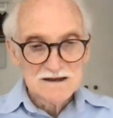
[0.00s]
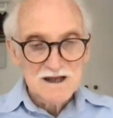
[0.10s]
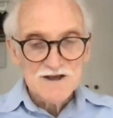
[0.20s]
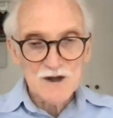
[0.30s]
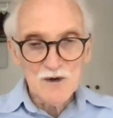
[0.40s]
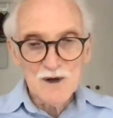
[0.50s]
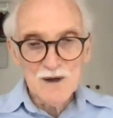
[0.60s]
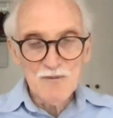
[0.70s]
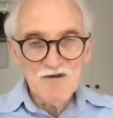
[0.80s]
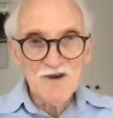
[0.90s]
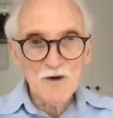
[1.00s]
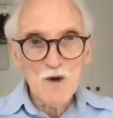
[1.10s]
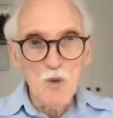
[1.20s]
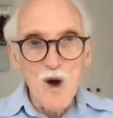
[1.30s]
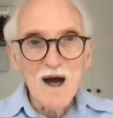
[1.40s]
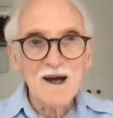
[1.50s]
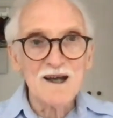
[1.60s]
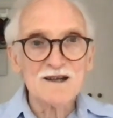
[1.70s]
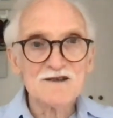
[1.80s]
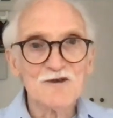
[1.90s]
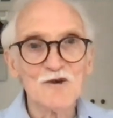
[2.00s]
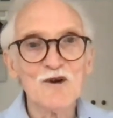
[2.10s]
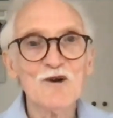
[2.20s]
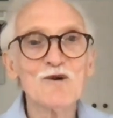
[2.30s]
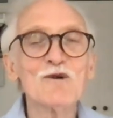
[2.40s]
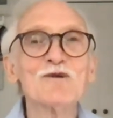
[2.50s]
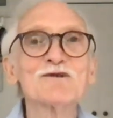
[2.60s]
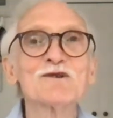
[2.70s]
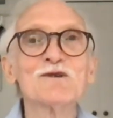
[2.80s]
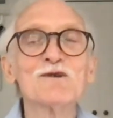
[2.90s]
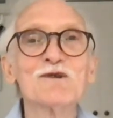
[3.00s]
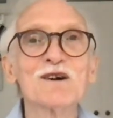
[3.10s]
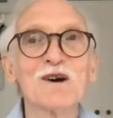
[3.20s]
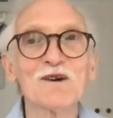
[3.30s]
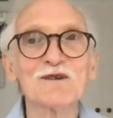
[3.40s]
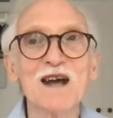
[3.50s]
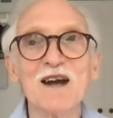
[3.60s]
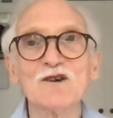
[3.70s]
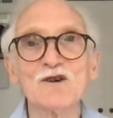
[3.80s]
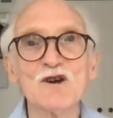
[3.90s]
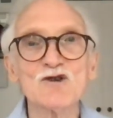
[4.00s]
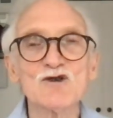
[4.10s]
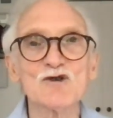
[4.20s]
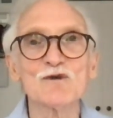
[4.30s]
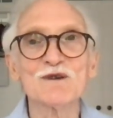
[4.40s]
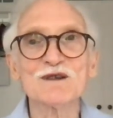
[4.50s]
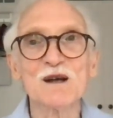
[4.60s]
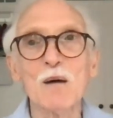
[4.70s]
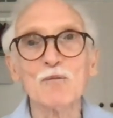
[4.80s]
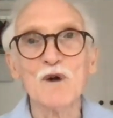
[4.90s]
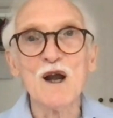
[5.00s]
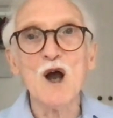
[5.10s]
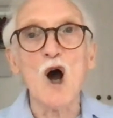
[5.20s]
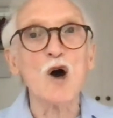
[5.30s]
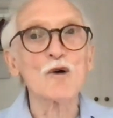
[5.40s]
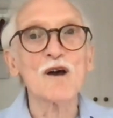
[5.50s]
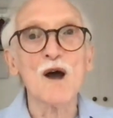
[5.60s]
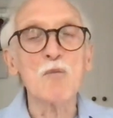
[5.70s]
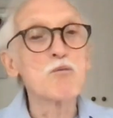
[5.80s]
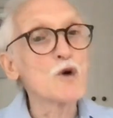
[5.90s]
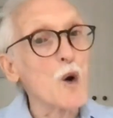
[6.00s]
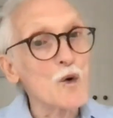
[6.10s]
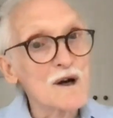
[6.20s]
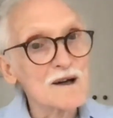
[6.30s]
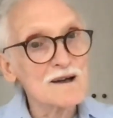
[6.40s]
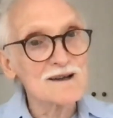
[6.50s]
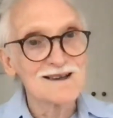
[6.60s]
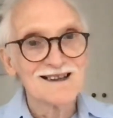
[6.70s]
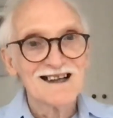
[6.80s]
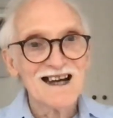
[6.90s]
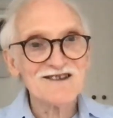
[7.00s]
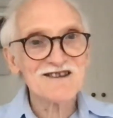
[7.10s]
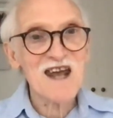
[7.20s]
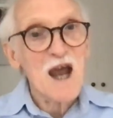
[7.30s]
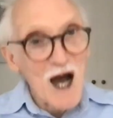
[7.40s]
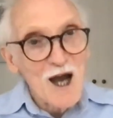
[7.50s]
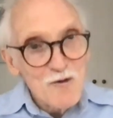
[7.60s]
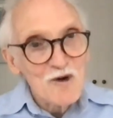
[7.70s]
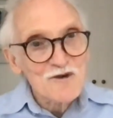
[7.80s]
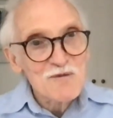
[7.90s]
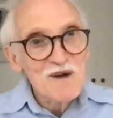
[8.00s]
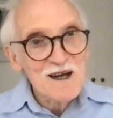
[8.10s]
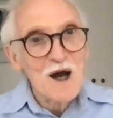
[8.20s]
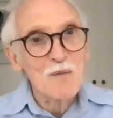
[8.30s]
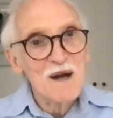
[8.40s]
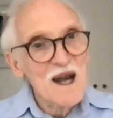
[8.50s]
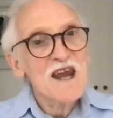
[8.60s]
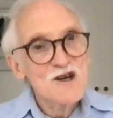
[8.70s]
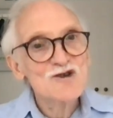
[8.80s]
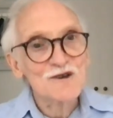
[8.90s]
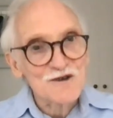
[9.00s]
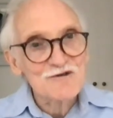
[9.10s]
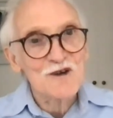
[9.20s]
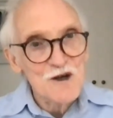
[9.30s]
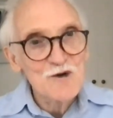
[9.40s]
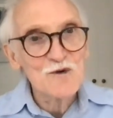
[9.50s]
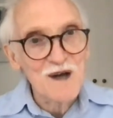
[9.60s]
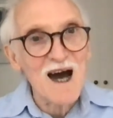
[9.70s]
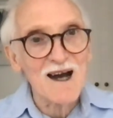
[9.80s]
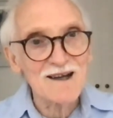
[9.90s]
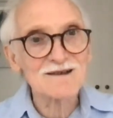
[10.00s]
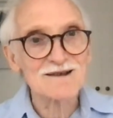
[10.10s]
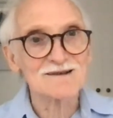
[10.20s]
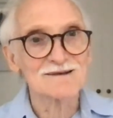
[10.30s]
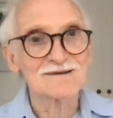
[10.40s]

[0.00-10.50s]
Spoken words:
So it'd be very wise for you to contact an insurance company or a broker and say, I want to become an agent for you guys.